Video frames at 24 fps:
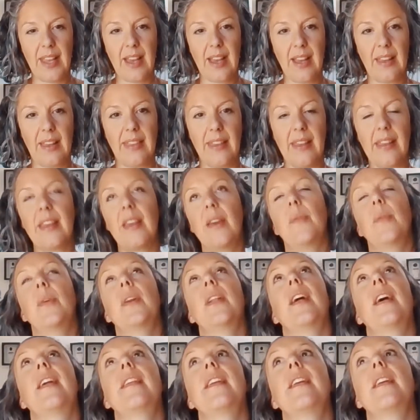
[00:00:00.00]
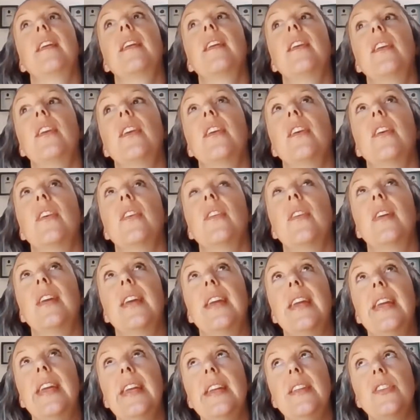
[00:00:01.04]
Yeah, I think it will. I think,
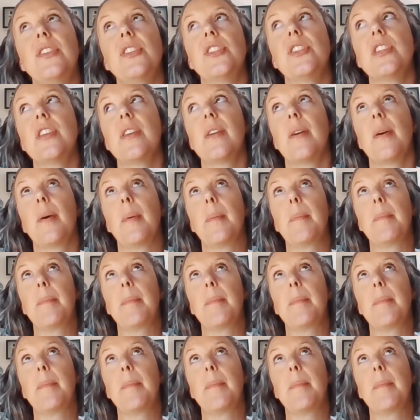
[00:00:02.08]
each